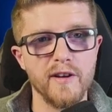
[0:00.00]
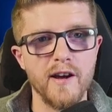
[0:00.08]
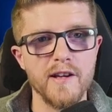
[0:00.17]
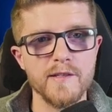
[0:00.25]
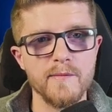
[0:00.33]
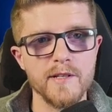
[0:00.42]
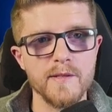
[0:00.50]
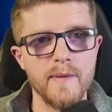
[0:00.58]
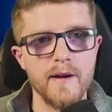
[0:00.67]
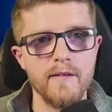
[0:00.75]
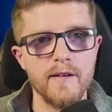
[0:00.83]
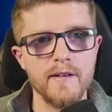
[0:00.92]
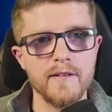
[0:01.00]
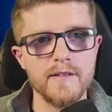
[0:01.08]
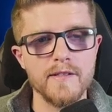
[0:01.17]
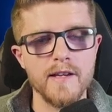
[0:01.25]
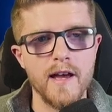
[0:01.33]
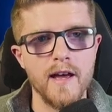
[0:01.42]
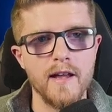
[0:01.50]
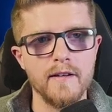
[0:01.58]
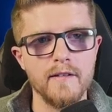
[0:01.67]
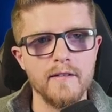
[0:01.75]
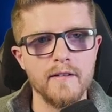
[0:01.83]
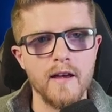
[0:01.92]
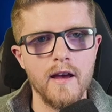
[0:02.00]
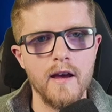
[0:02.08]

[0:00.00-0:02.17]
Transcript: the customer experience, and